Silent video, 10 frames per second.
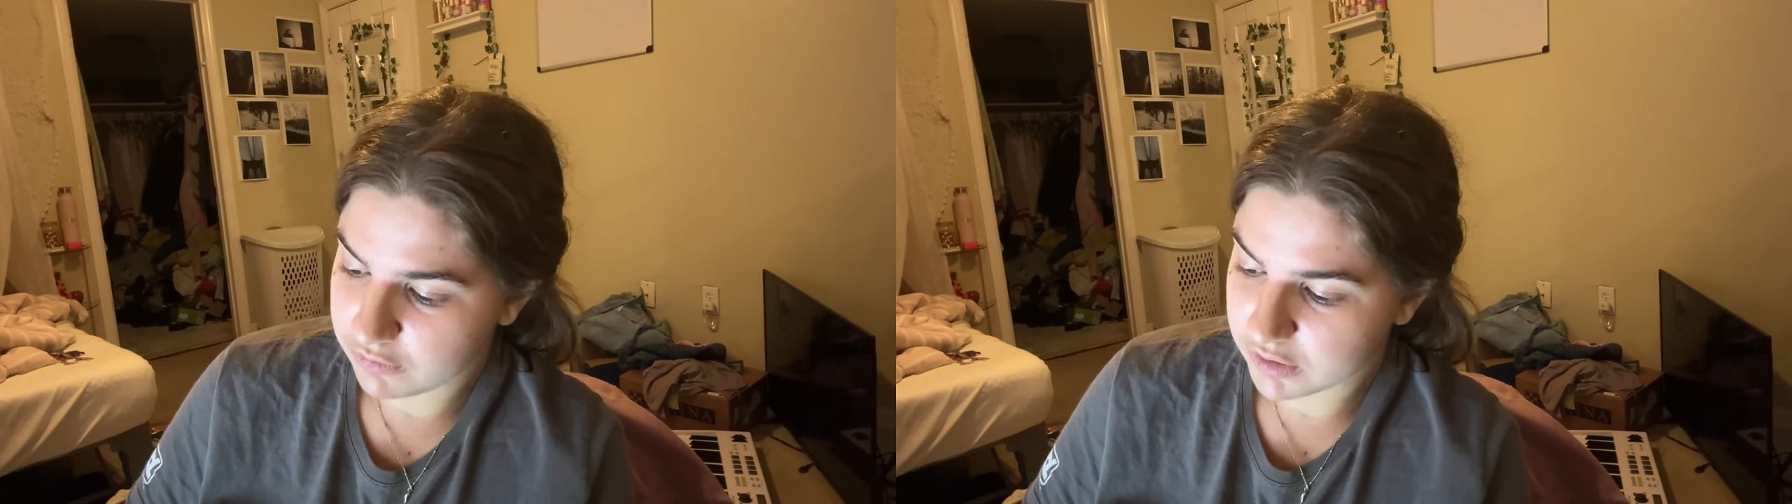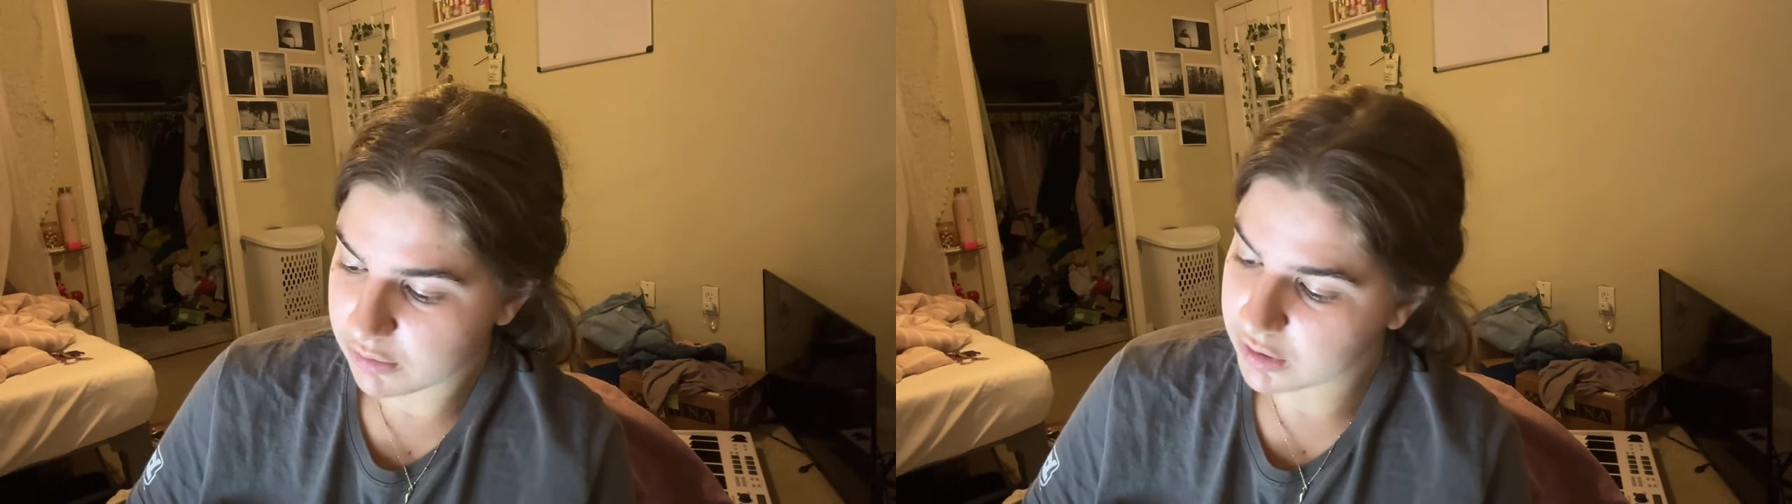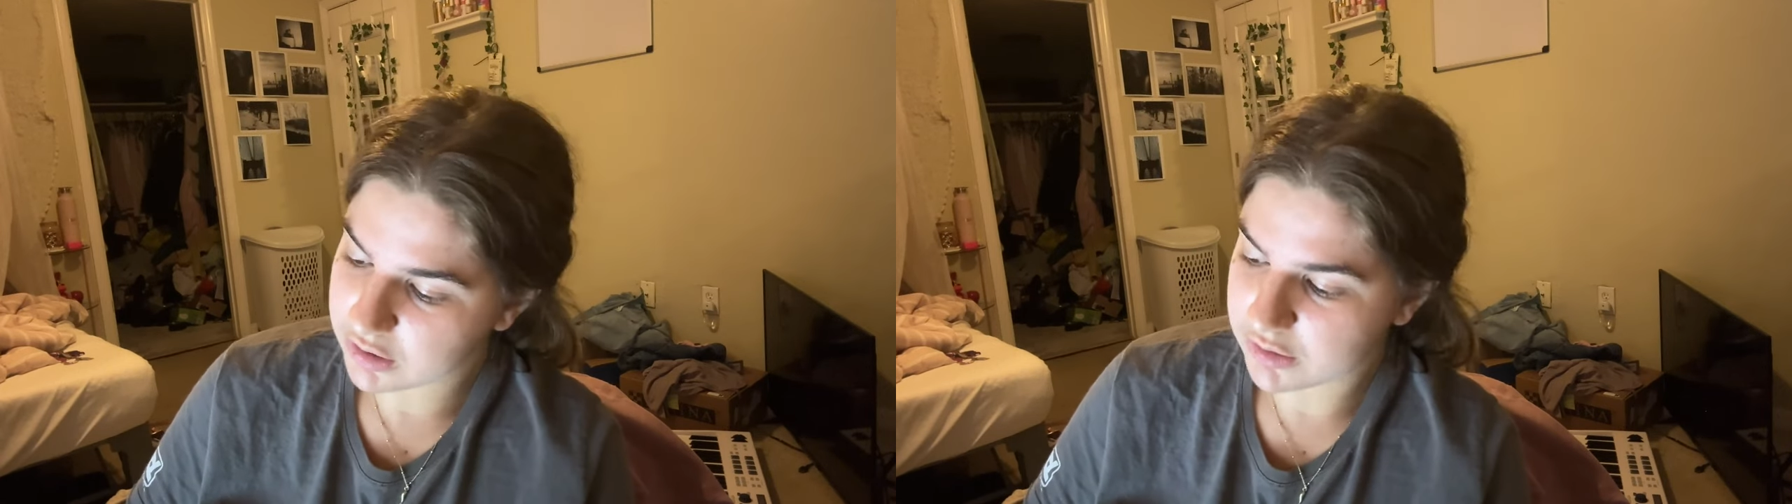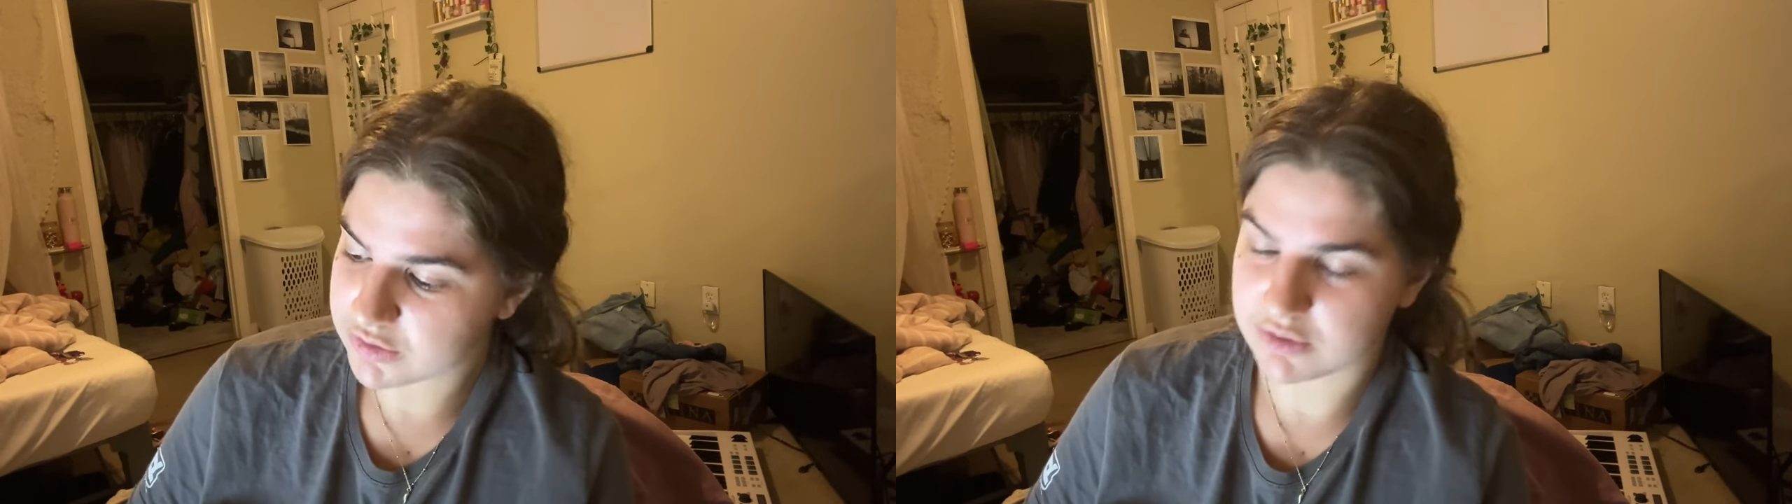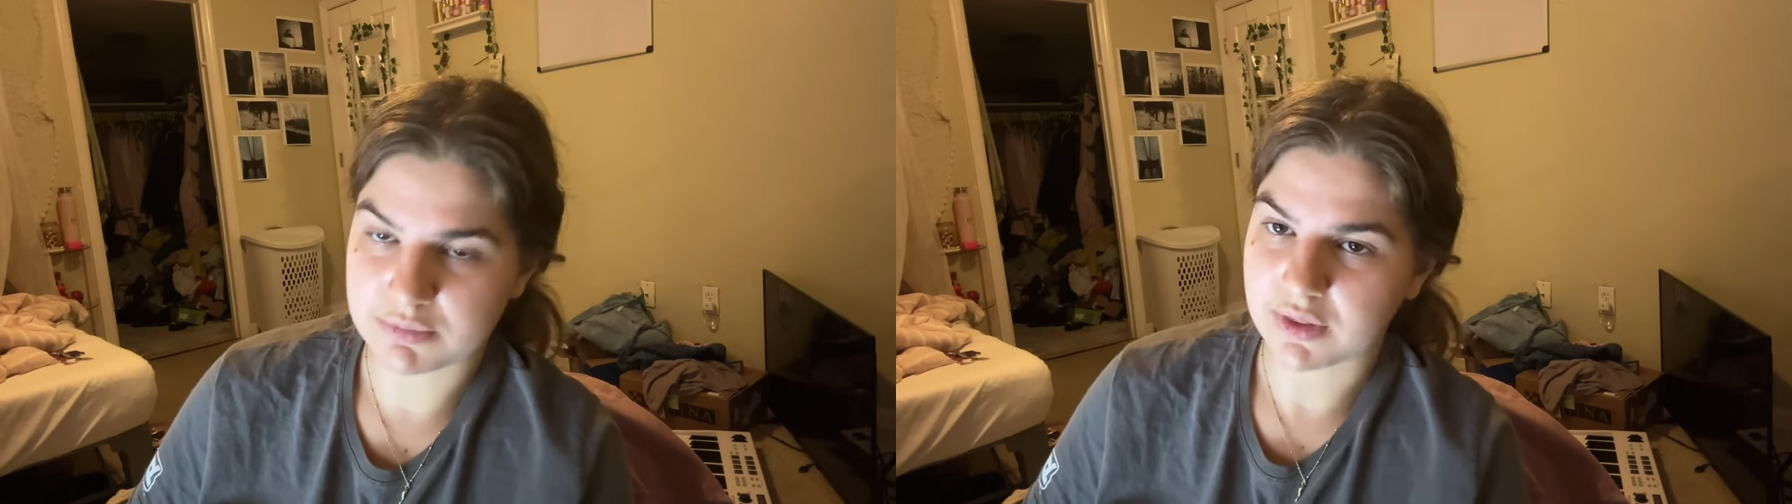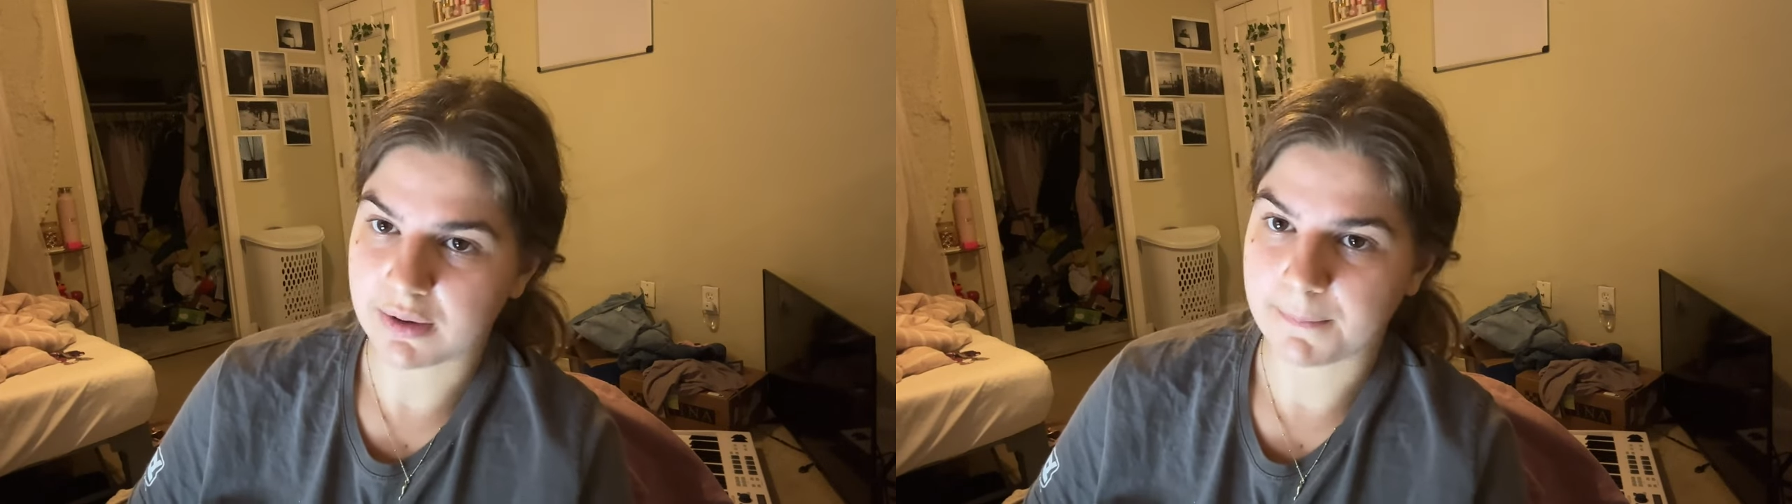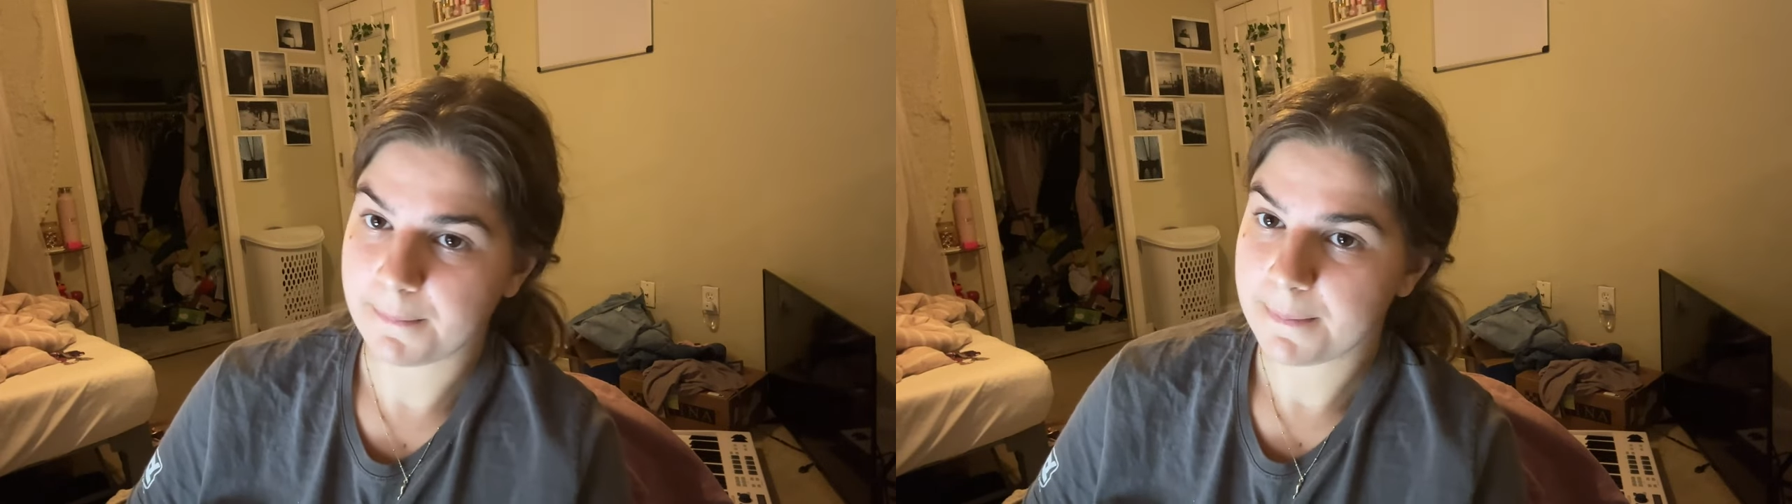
really want to do something,